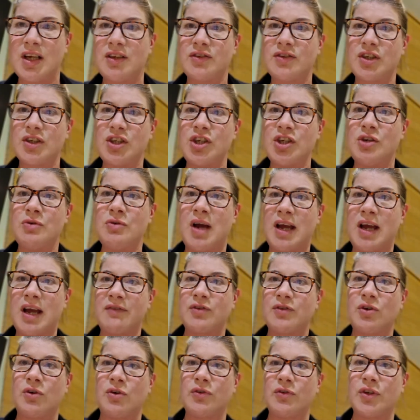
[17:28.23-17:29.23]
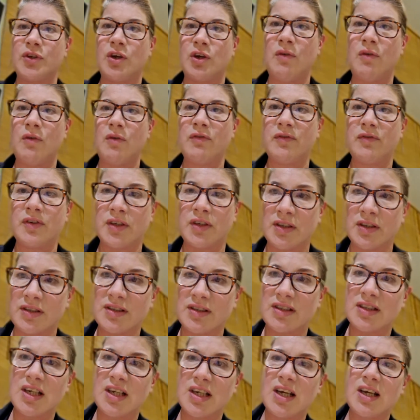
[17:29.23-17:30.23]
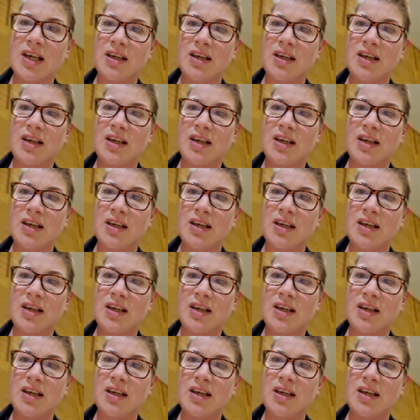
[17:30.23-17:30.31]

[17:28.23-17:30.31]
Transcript: that you have got the confidence